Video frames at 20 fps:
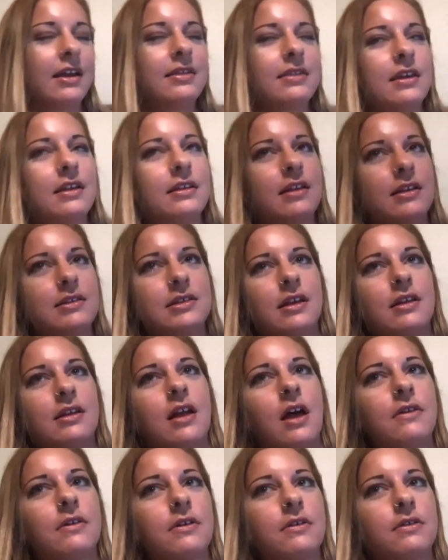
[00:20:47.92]
think that's
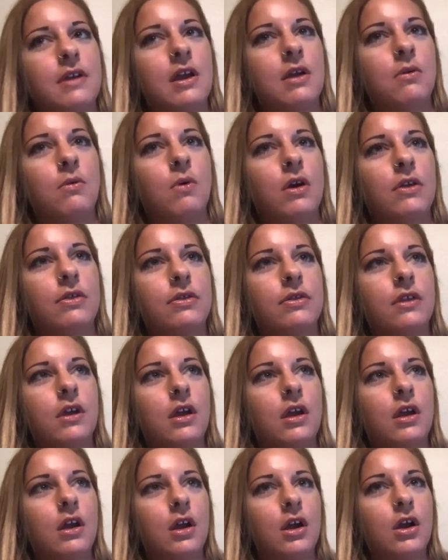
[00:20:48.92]
another thing with
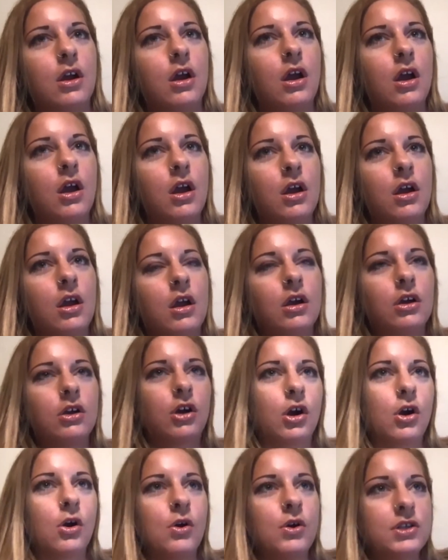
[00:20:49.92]

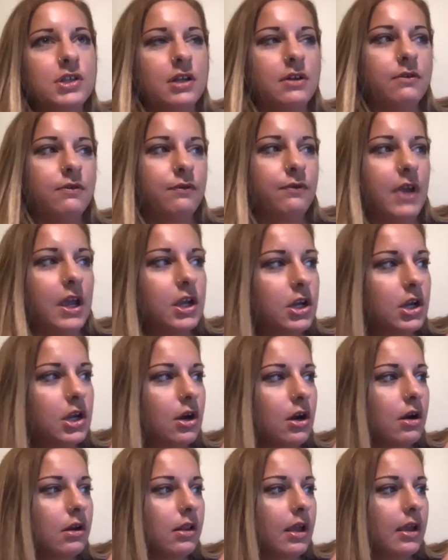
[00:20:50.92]
girls in
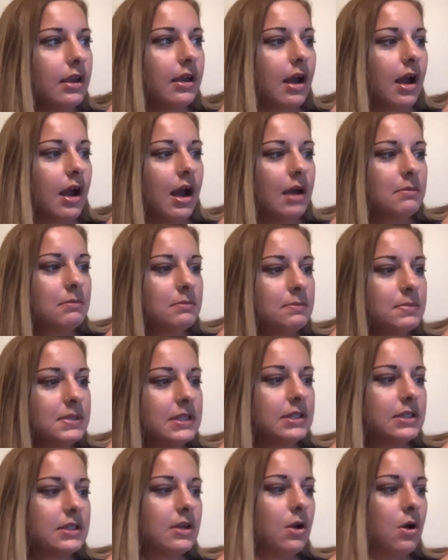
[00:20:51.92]
figure. Like, I'm
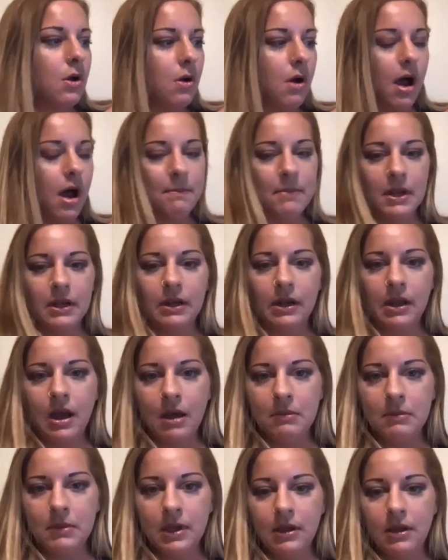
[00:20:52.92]
still up and
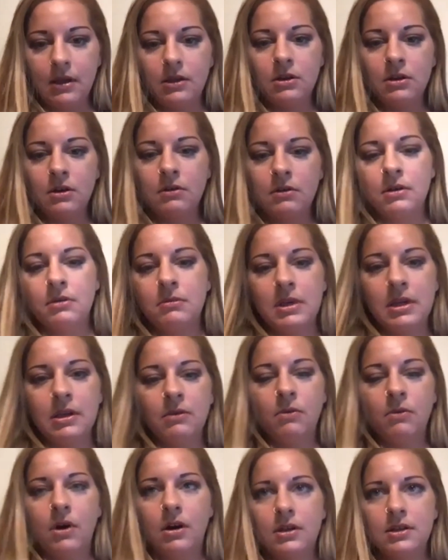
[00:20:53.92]
coming, you know what I mean?
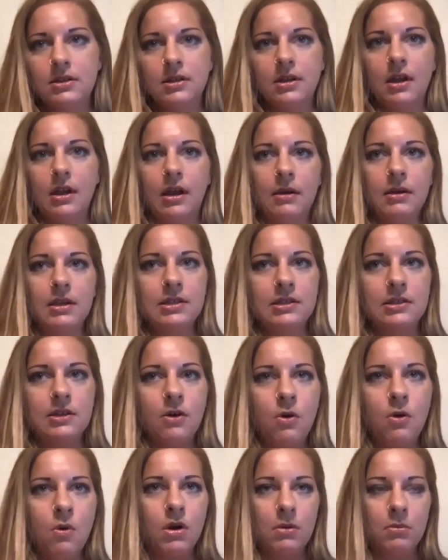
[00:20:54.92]
Where it's like, I
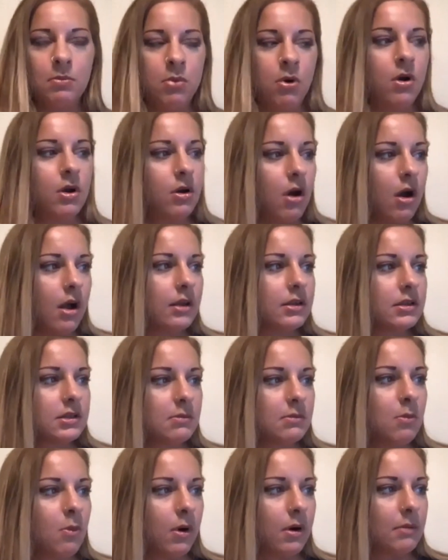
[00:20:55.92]
still want to put on
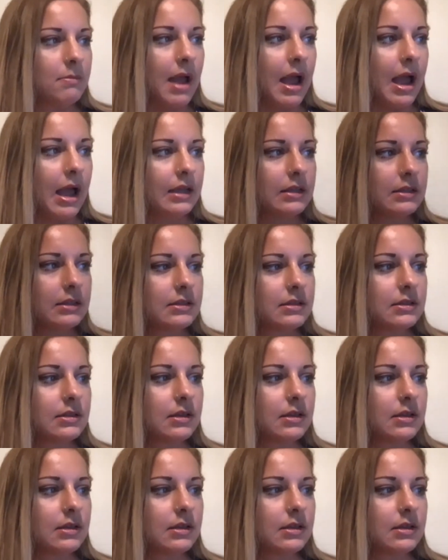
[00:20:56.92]
some more mass.